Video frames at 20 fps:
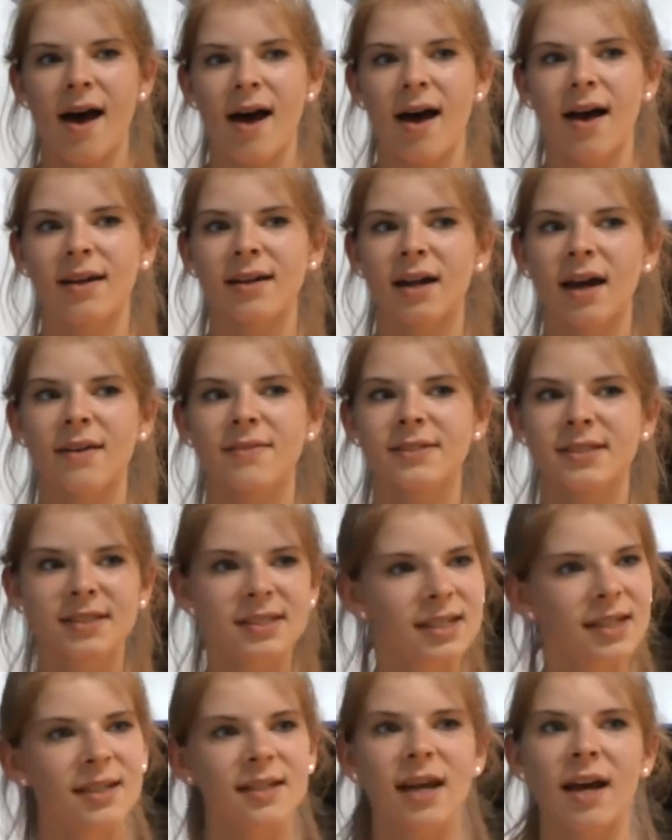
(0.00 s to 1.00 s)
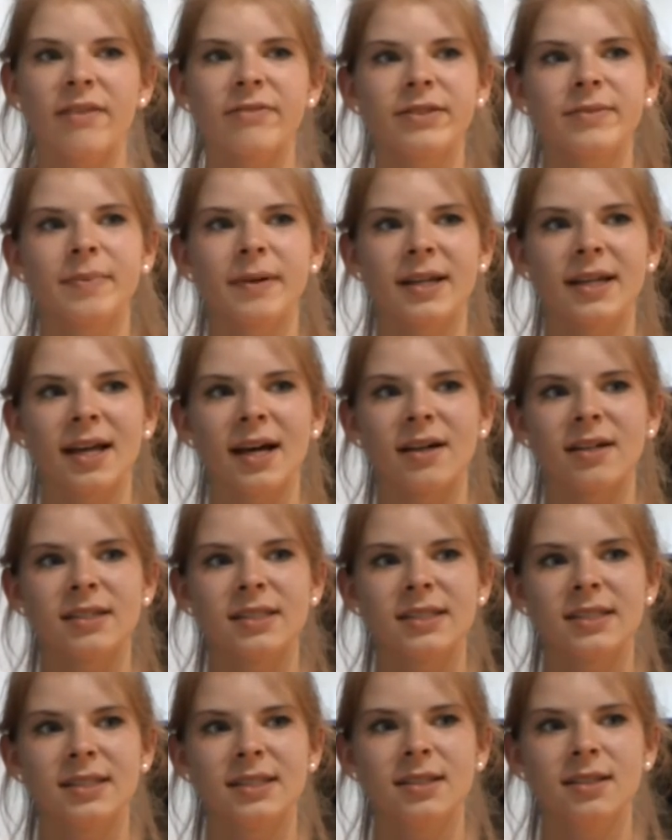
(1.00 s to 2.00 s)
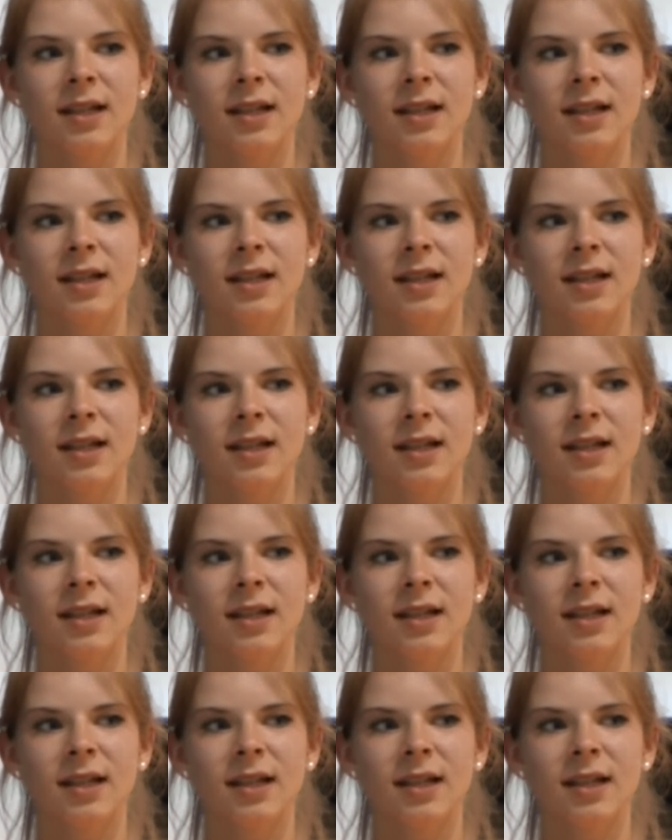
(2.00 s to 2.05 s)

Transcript: And I've seen everybody else.